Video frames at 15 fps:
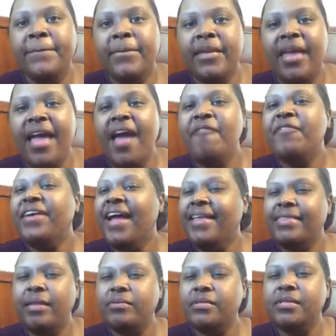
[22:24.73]
I forgot
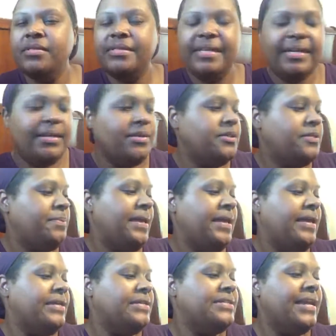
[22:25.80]
that was little Dino's
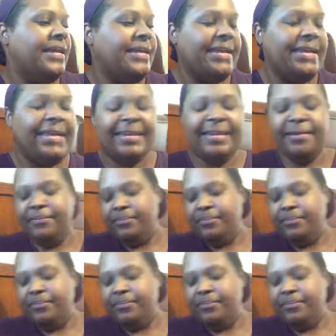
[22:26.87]
page. Hey, Nettie.